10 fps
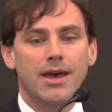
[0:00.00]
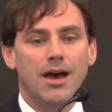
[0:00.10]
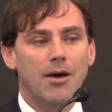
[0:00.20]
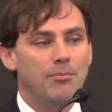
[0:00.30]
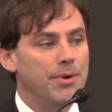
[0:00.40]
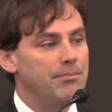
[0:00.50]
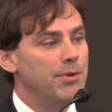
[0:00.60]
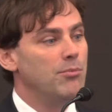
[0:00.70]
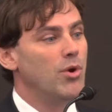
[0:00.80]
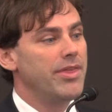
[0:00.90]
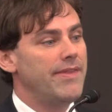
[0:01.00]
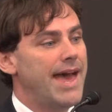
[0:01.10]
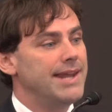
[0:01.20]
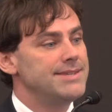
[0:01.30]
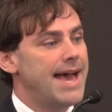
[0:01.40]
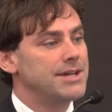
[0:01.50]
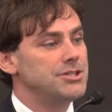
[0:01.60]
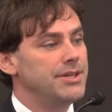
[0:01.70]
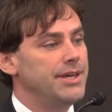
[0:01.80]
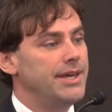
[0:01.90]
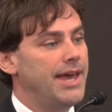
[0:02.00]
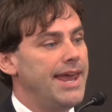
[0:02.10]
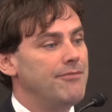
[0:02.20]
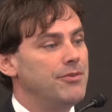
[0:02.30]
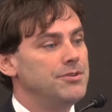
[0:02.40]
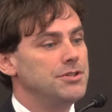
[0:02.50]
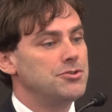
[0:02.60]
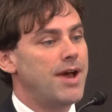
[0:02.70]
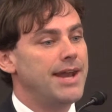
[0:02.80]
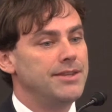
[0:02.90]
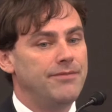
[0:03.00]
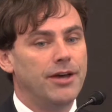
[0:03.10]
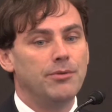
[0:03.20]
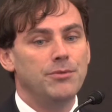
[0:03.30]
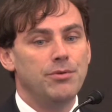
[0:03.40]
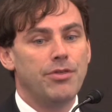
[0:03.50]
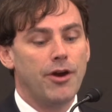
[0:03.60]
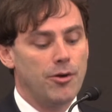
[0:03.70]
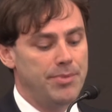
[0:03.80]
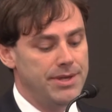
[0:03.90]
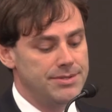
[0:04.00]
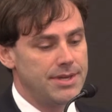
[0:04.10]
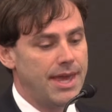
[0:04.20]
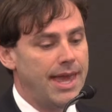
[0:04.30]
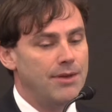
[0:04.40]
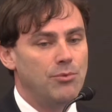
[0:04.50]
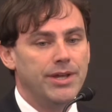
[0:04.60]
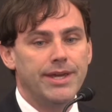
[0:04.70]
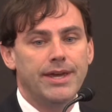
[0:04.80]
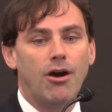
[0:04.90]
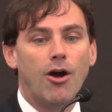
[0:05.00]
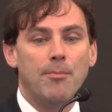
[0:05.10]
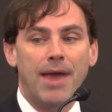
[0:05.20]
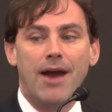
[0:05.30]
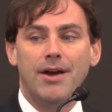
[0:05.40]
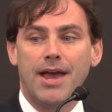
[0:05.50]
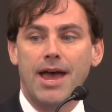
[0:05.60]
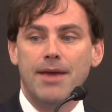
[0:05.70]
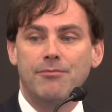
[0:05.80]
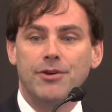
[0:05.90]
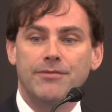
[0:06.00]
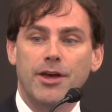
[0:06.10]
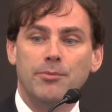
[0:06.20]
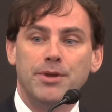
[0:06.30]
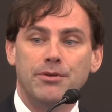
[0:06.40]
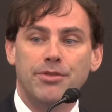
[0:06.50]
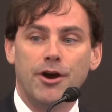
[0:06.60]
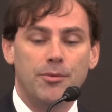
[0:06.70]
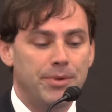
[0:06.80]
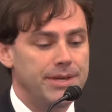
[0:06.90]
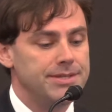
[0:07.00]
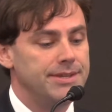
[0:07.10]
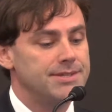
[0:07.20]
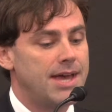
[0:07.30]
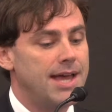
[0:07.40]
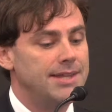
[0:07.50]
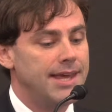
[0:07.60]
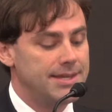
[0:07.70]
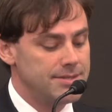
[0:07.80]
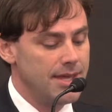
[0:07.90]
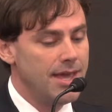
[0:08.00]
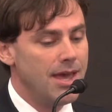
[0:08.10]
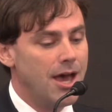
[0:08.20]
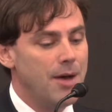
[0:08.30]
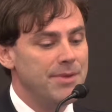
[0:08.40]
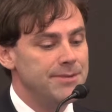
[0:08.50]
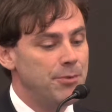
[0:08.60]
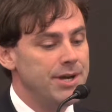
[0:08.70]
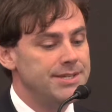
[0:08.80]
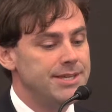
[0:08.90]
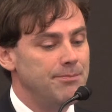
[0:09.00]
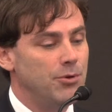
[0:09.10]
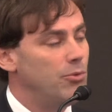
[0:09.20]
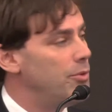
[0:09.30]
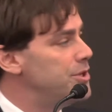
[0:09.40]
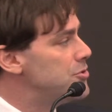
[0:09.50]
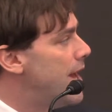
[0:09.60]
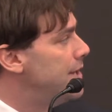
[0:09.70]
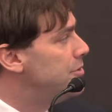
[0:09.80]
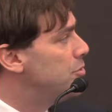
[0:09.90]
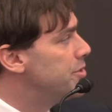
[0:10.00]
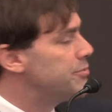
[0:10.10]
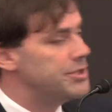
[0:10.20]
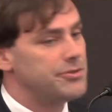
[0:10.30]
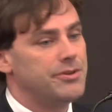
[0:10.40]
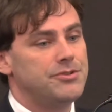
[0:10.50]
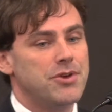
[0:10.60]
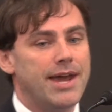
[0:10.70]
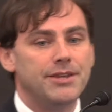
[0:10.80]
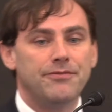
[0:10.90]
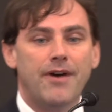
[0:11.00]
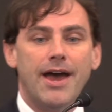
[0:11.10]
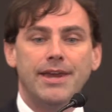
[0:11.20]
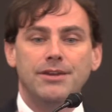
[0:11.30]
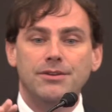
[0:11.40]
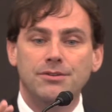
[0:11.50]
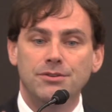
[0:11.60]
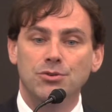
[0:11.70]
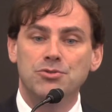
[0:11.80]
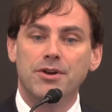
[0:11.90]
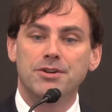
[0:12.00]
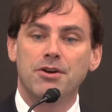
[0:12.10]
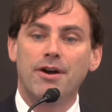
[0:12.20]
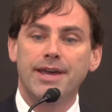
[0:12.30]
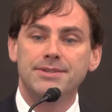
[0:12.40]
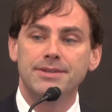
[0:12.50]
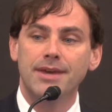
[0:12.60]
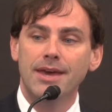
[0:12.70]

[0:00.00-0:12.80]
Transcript: But more than that, it's actually an effort to try to develop new therapies. And really, our paradigm for developing new therapies in this context is pretty simple. What we try to do is we try to define new drug targets.